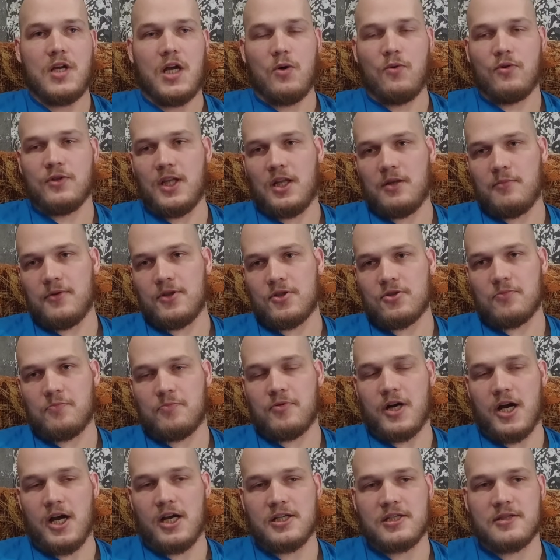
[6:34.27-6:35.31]
I will not be
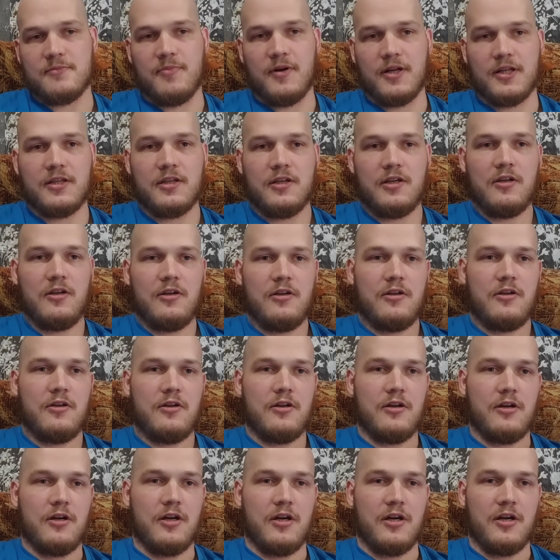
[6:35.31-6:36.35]
surprised. But
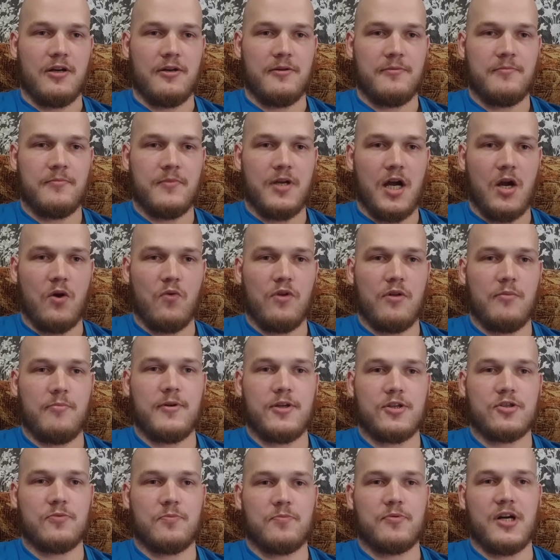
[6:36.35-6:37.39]
uh, I will
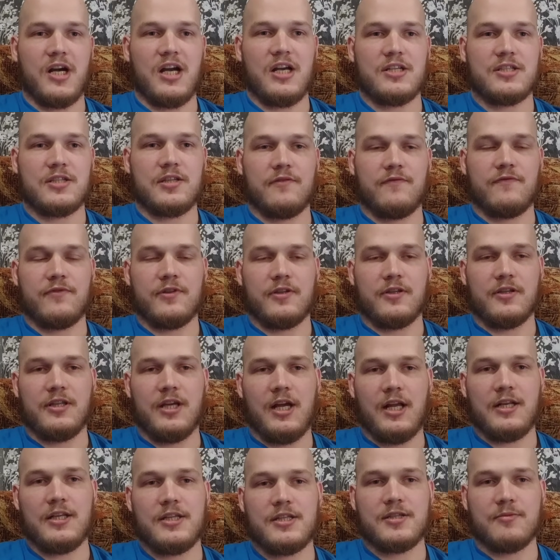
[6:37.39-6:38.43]
be surprised if
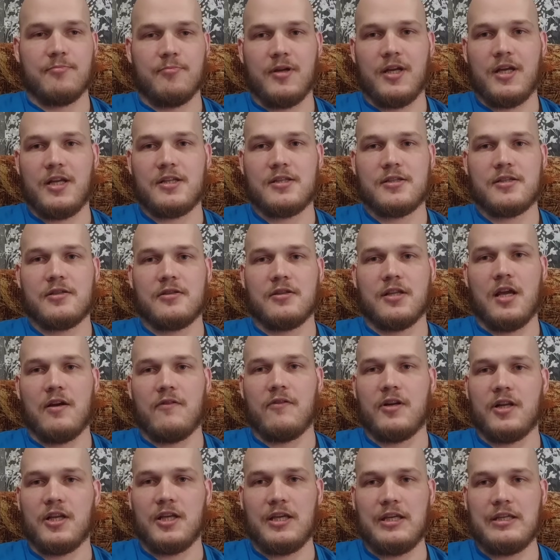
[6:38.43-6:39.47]
Denis beats
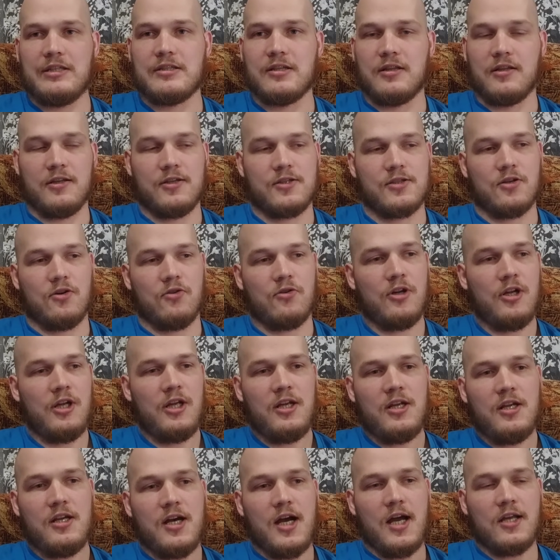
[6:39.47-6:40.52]
Devon easily. So
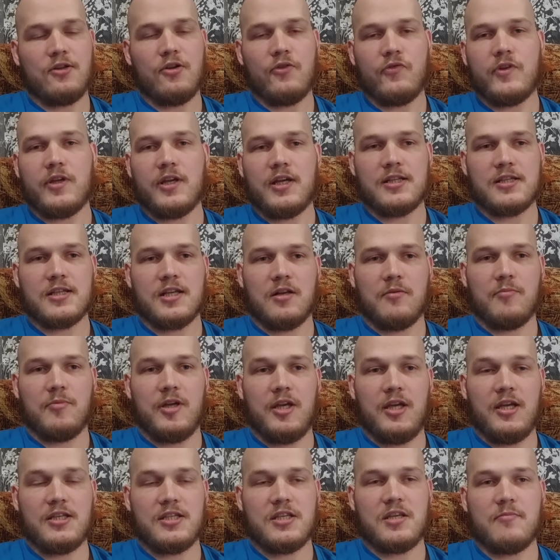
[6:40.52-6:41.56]
I don't think it's going to
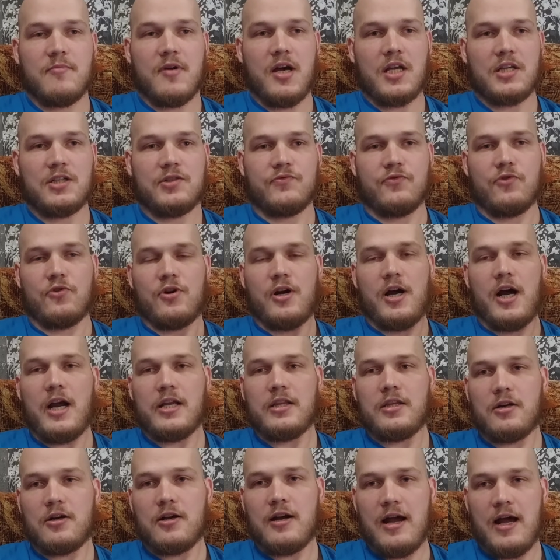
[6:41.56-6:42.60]
be easy match for
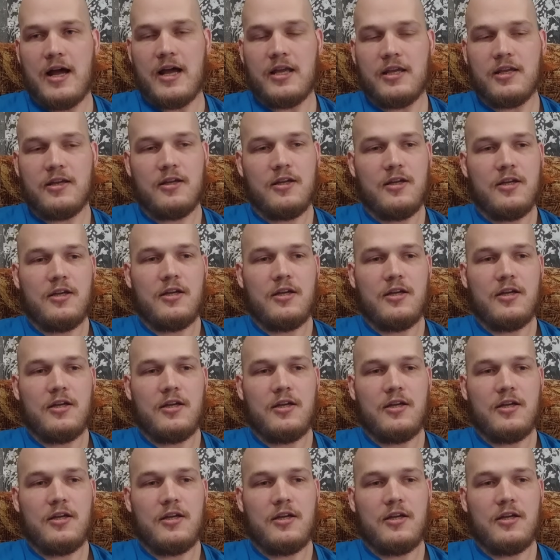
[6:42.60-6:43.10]
either guy.